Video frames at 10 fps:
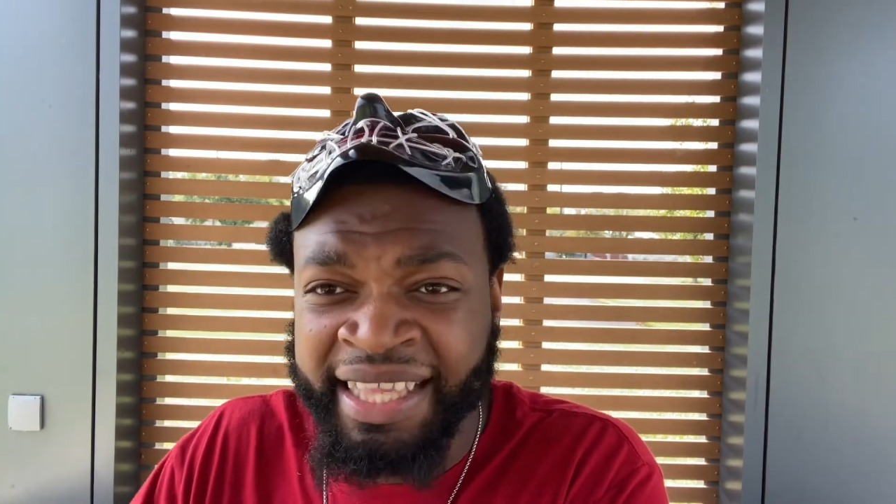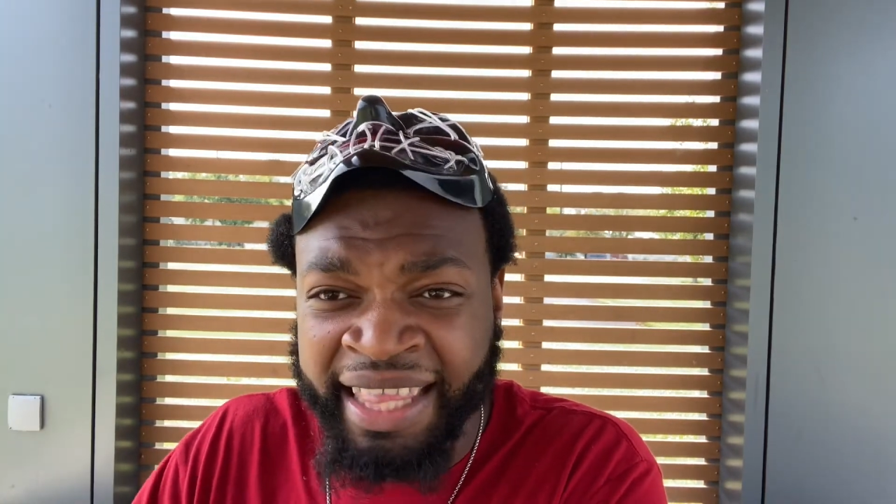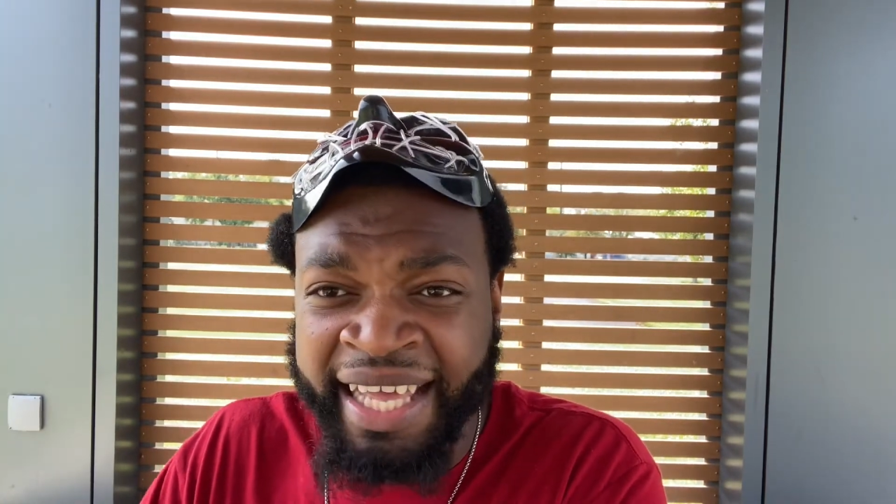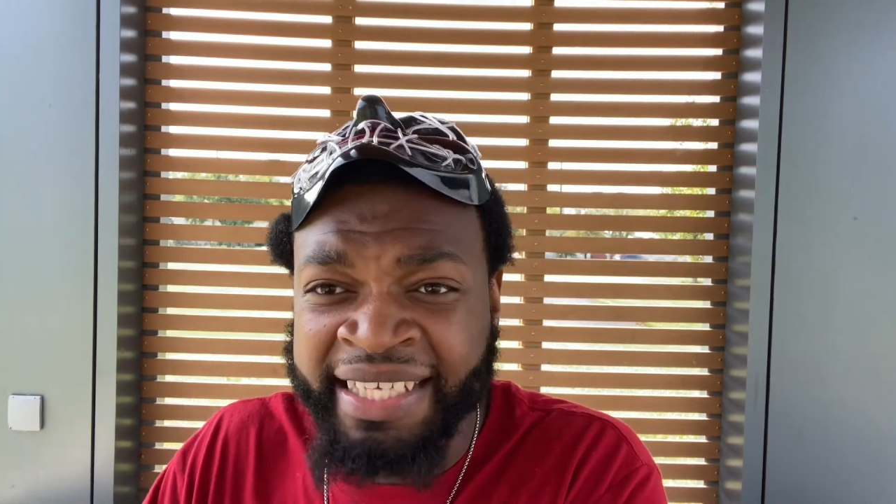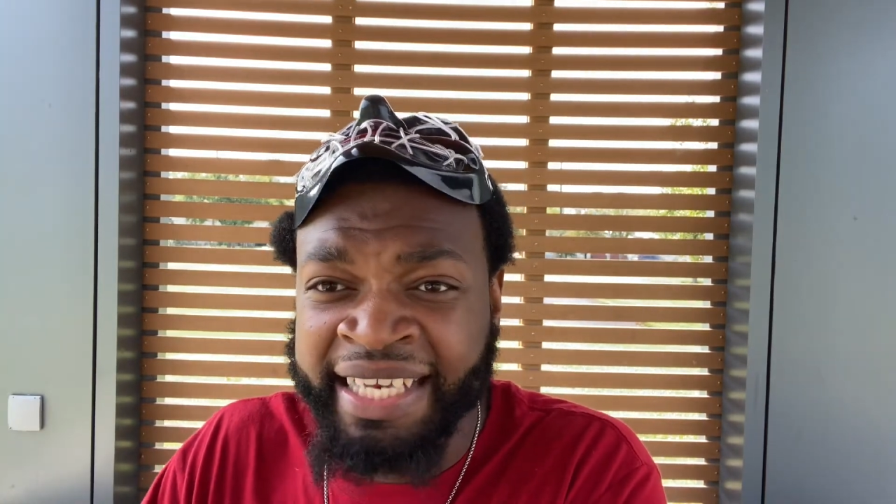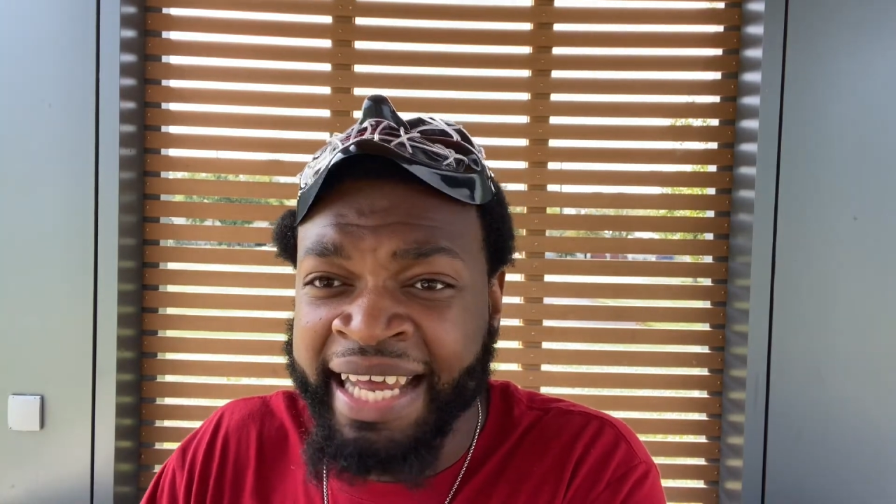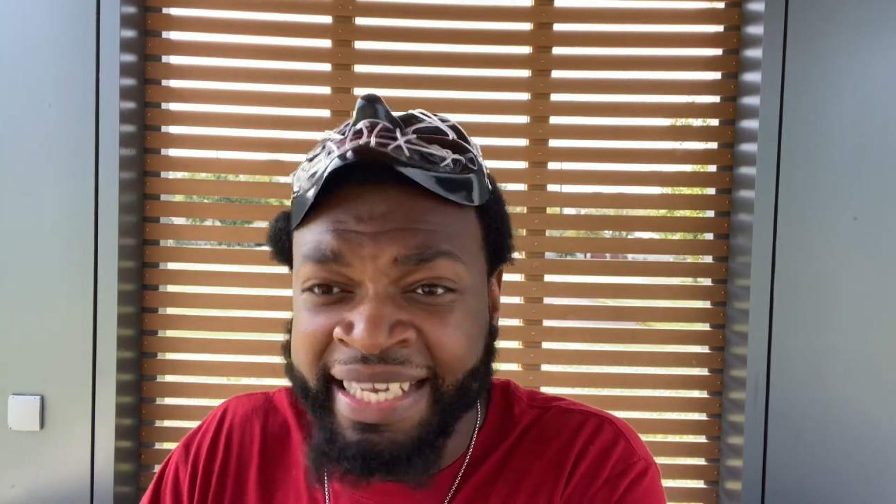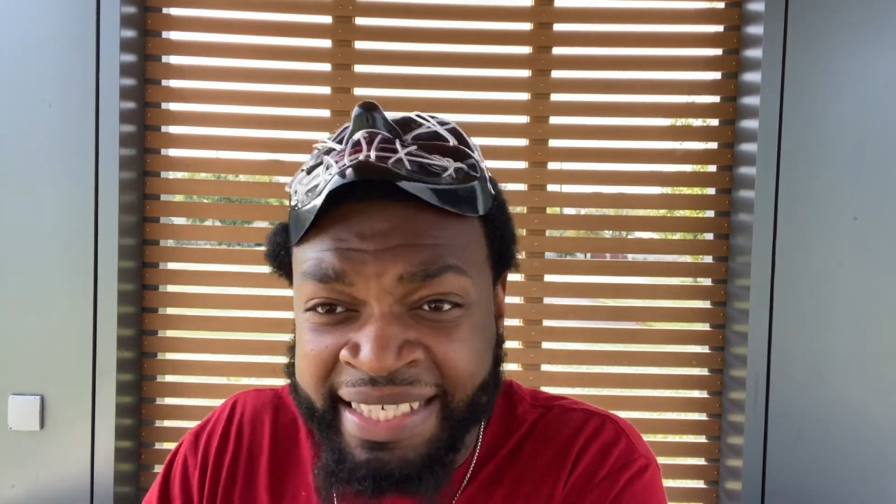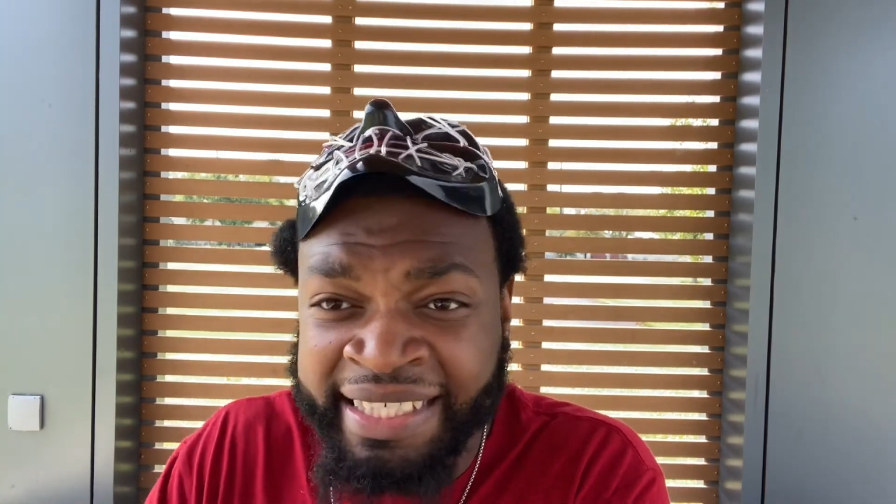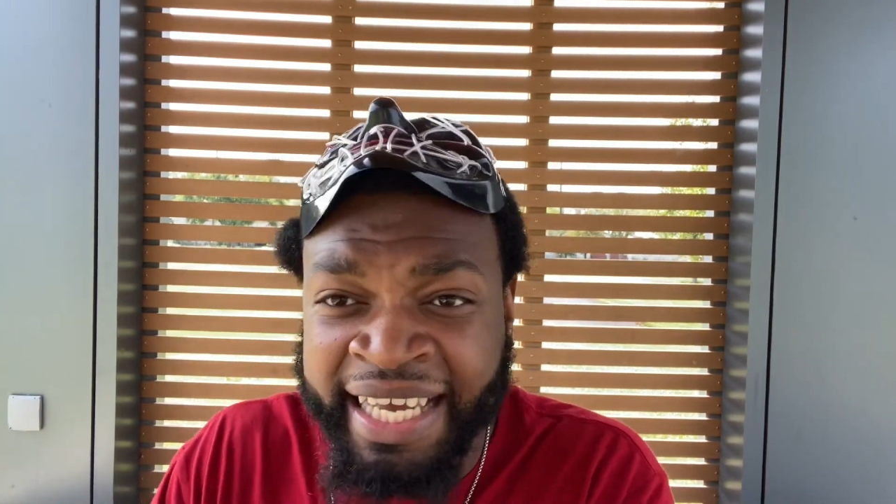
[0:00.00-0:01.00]
things that he
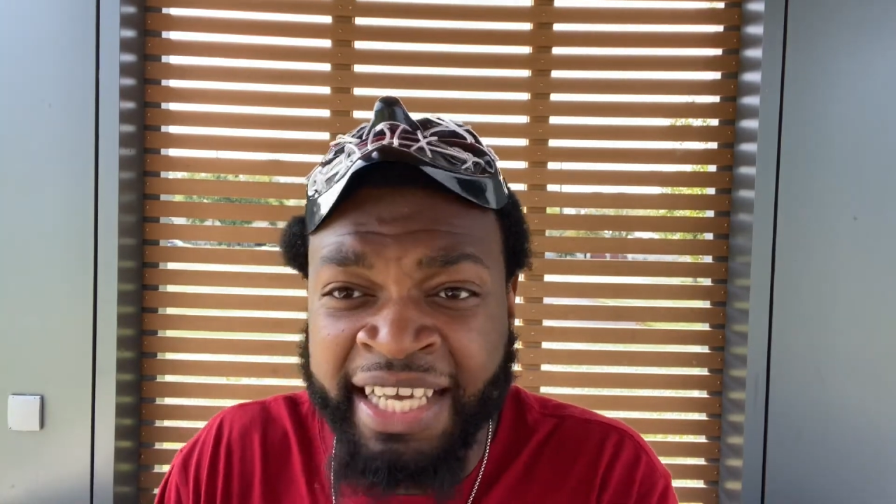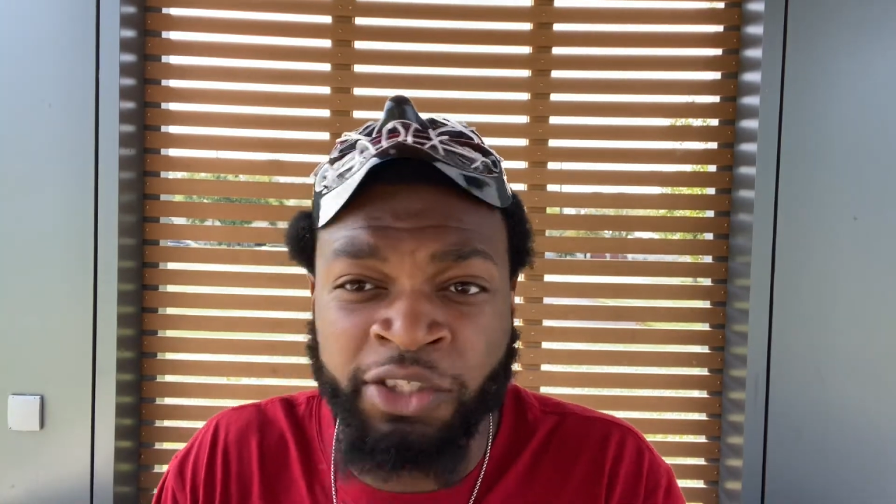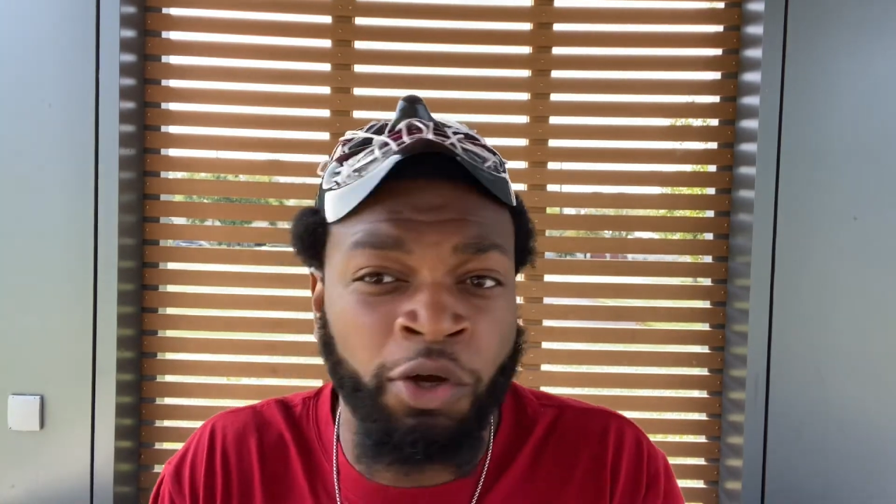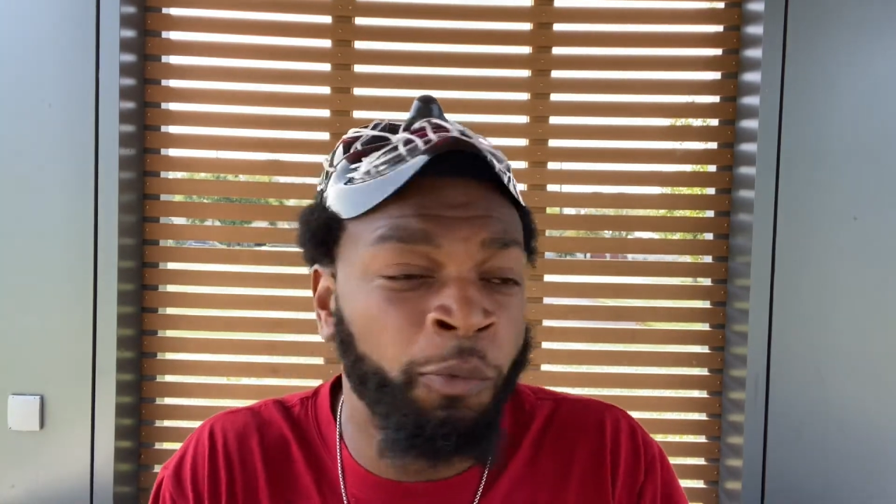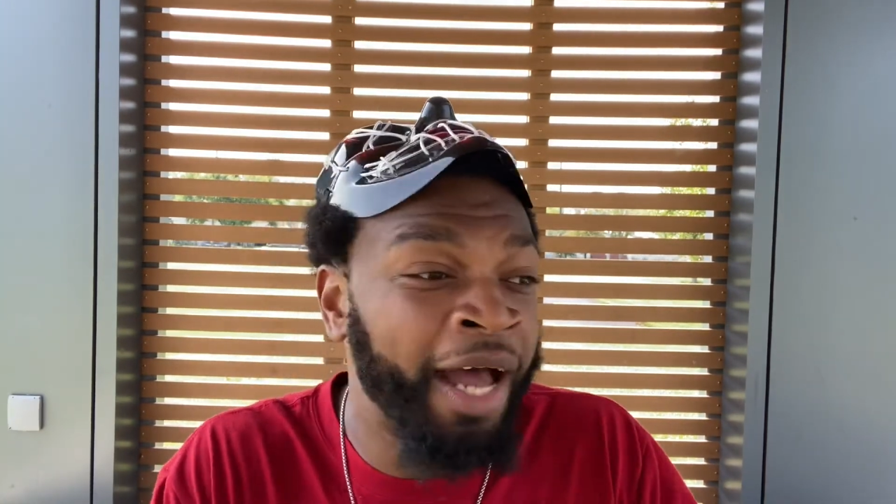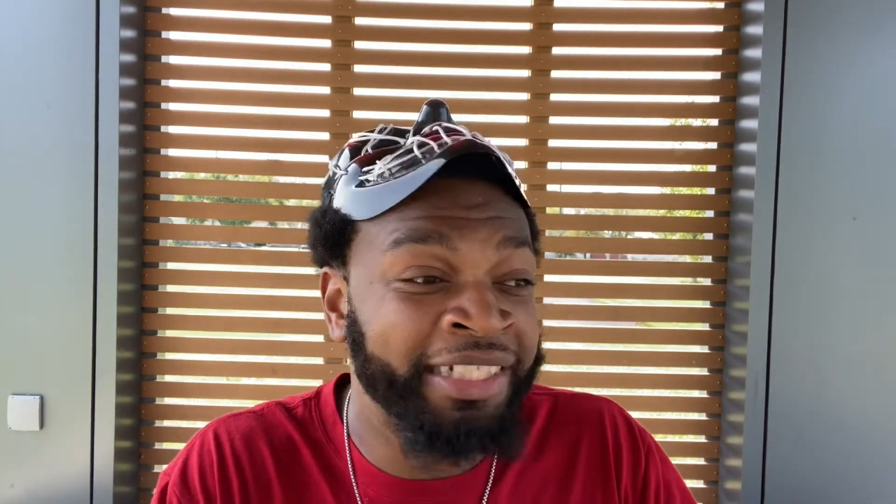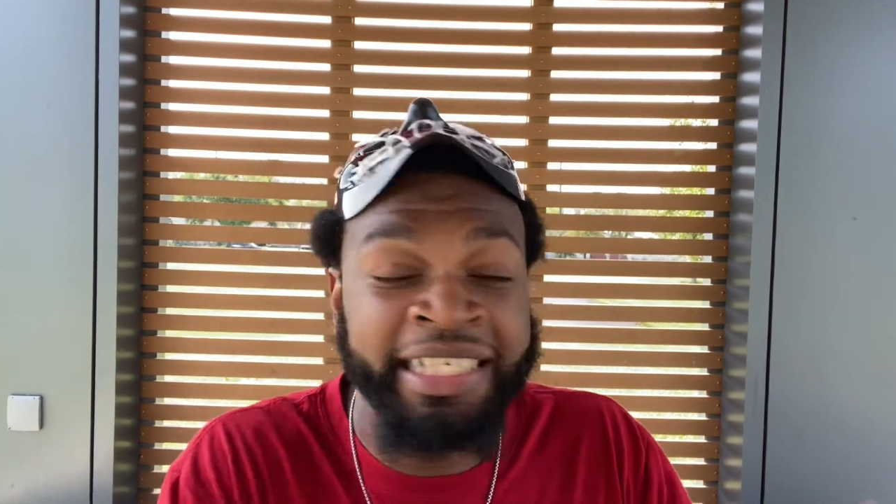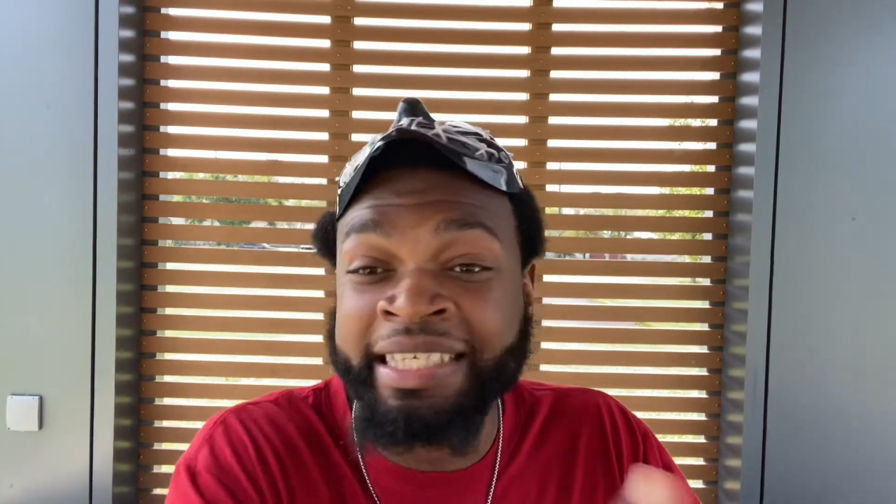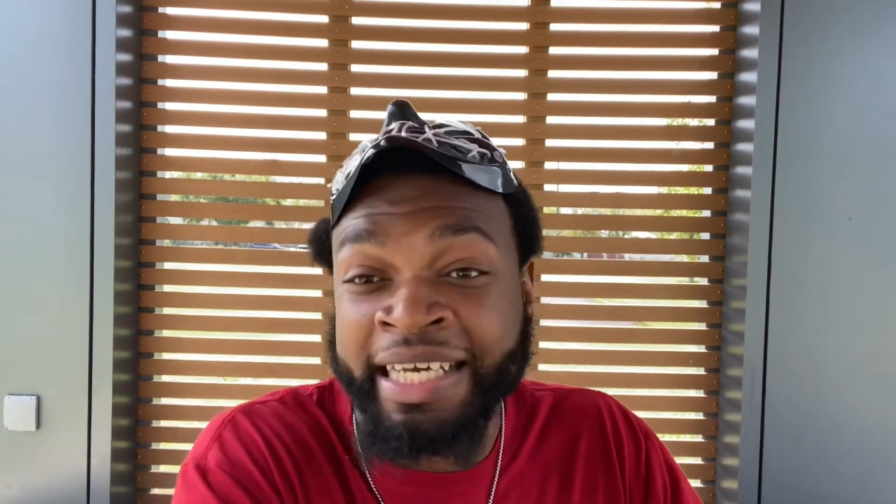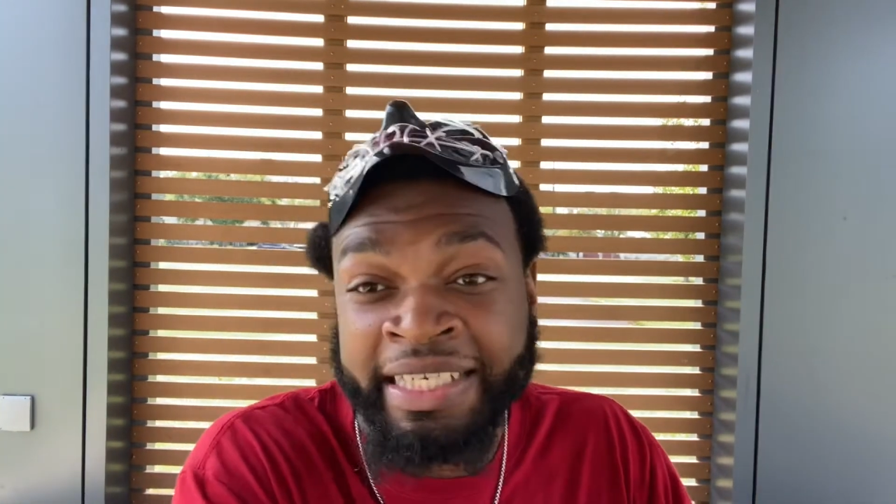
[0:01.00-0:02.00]
says or why she
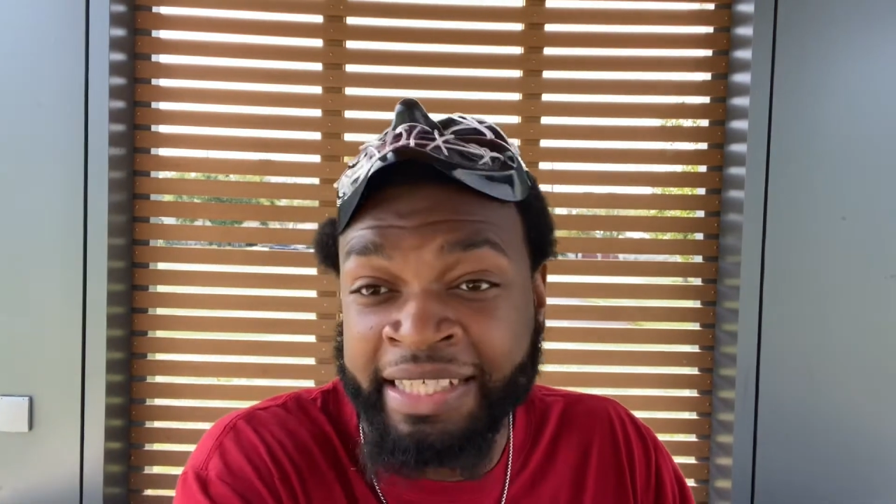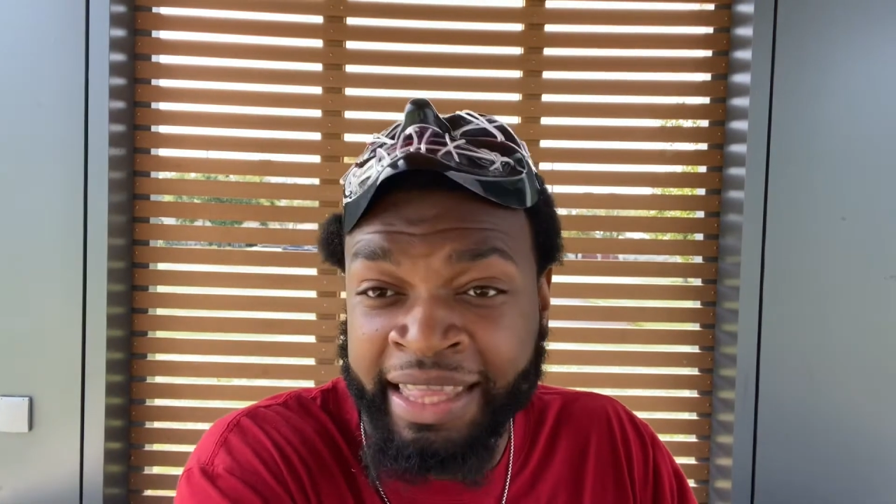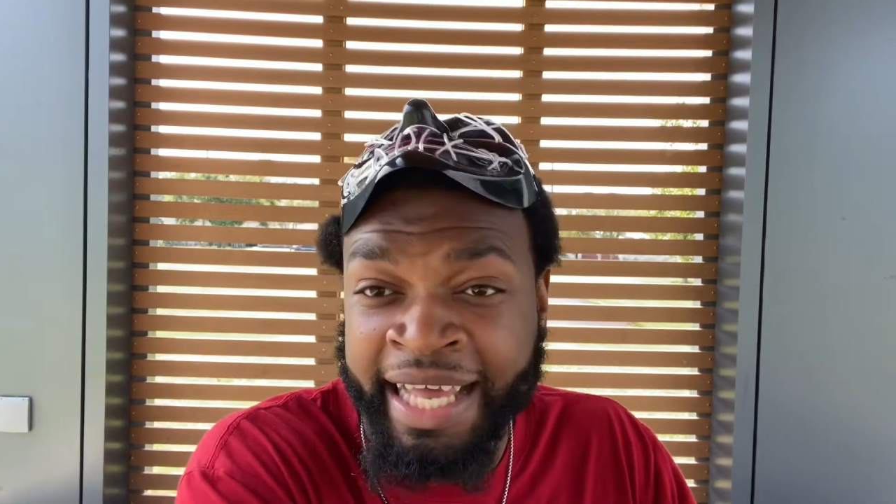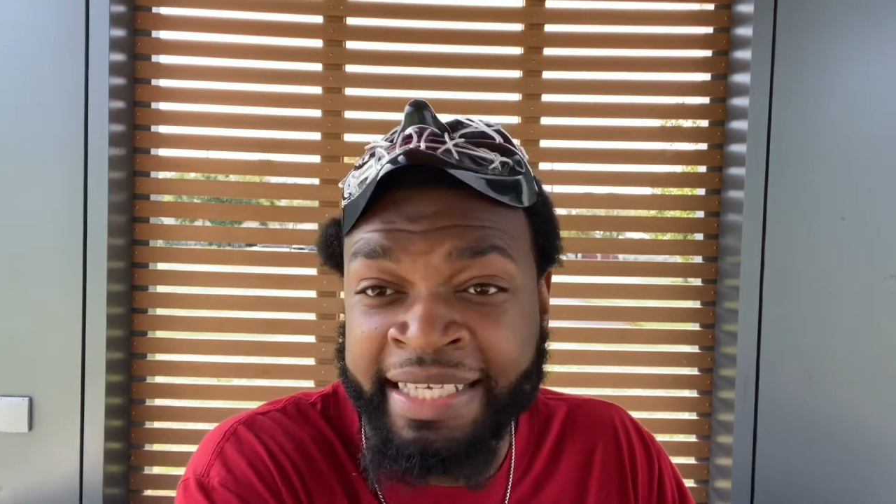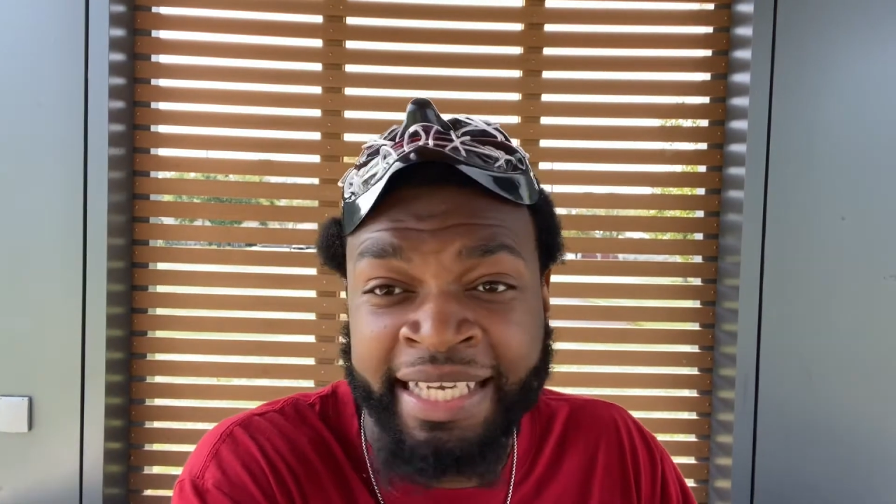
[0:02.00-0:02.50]
does the things